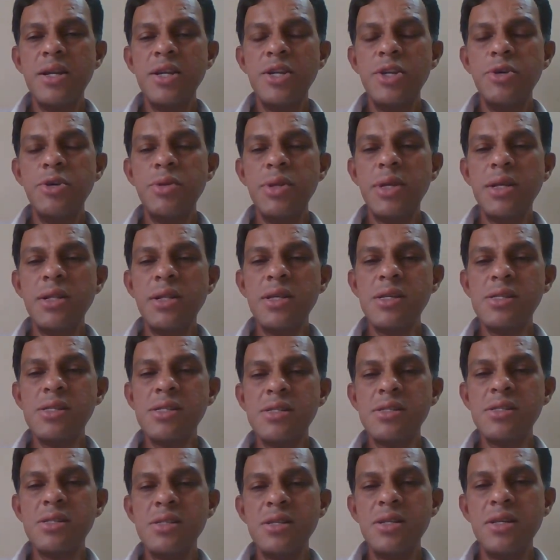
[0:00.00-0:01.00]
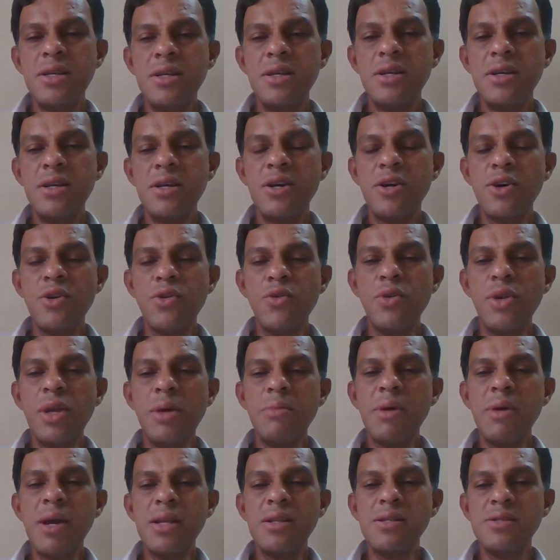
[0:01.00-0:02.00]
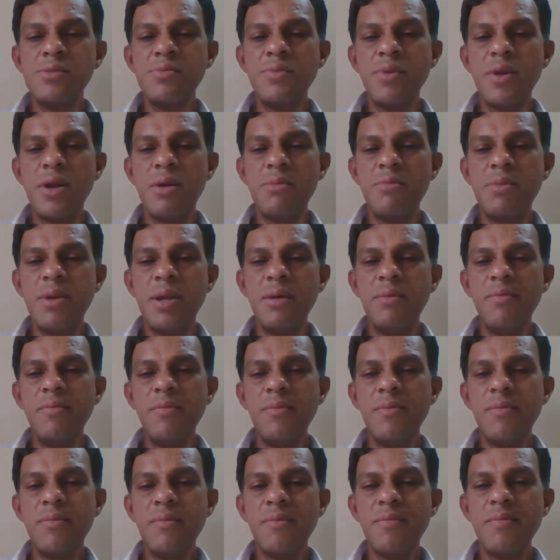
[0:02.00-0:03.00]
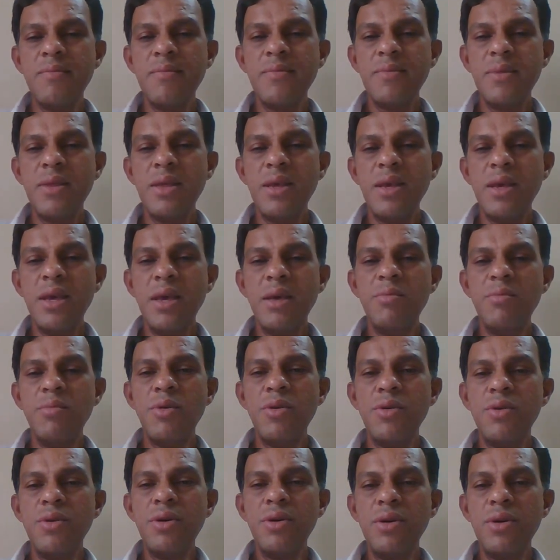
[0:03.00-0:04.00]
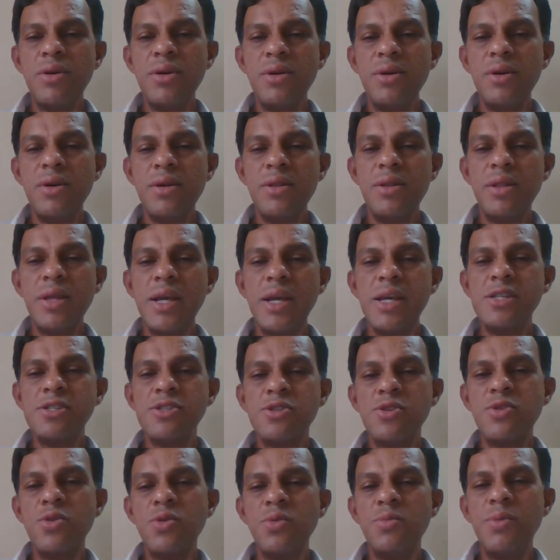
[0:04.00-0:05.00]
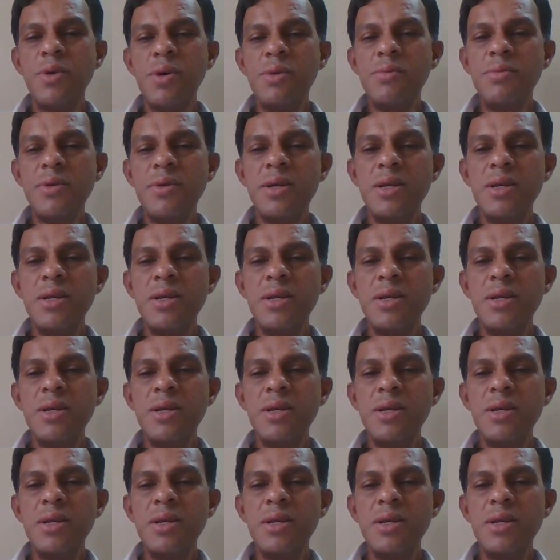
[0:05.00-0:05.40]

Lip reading: during this coronavirus problem among the age group of